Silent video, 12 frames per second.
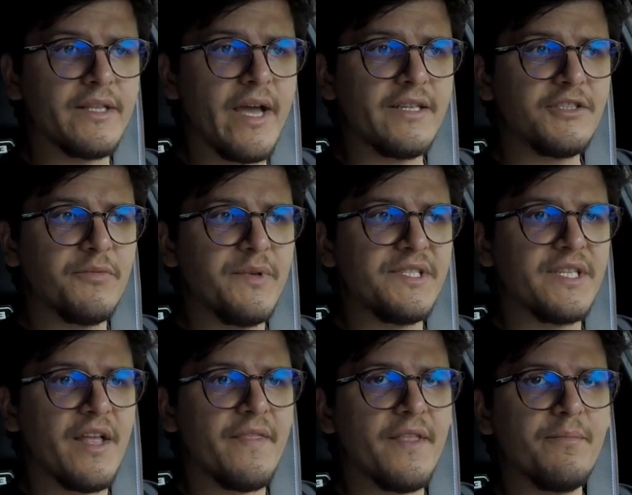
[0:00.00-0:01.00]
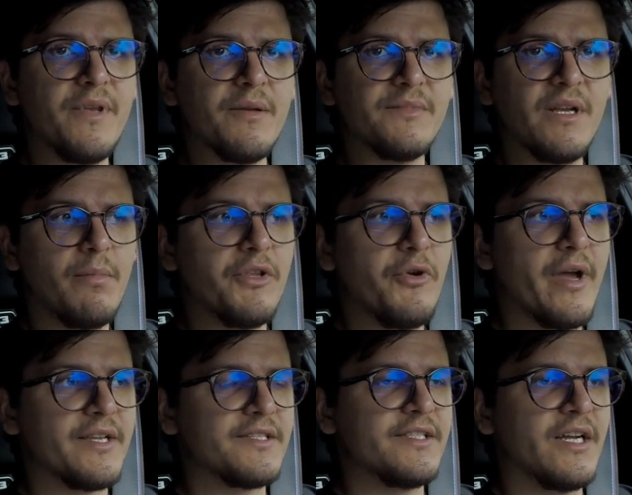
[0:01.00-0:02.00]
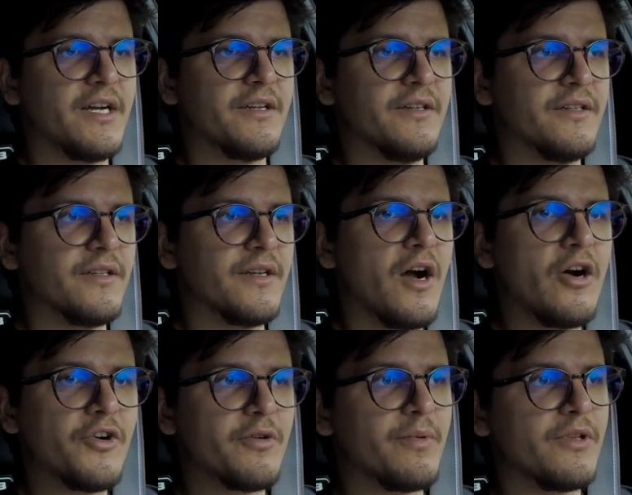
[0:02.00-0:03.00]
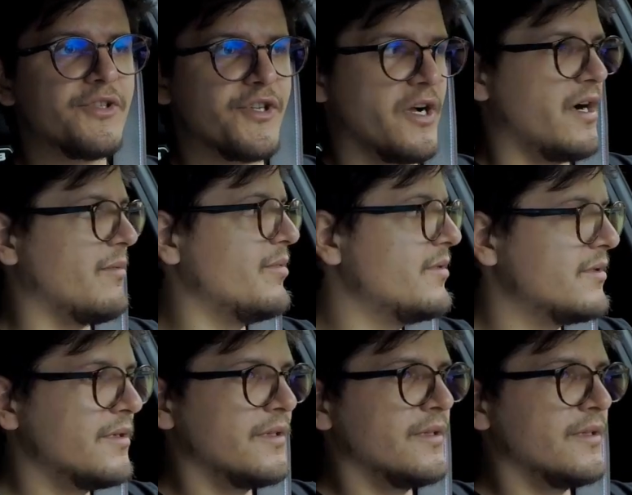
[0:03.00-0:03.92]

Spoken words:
It has to be said that BMW has done an honorable job